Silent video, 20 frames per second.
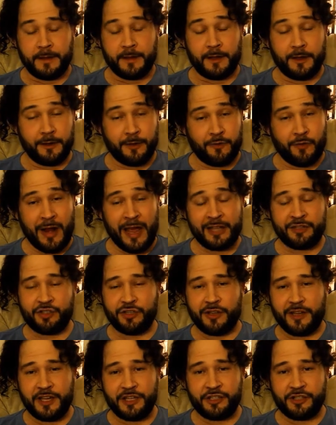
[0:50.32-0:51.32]

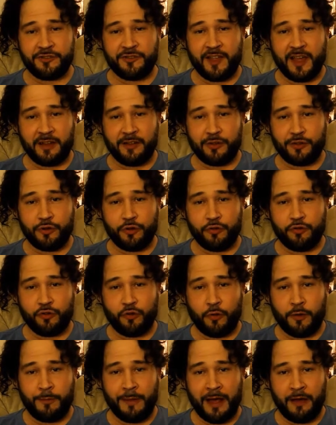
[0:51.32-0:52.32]
Congratulations, Eleider
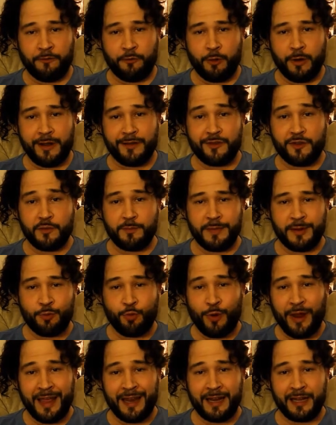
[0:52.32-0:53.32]
Storm Alvarez, you've
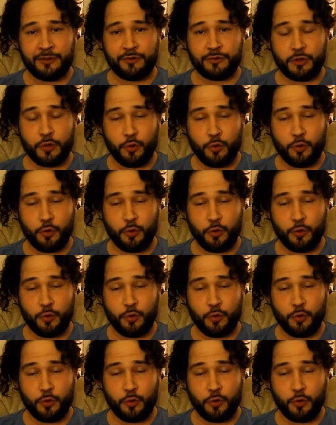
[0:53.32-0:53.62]
been waiting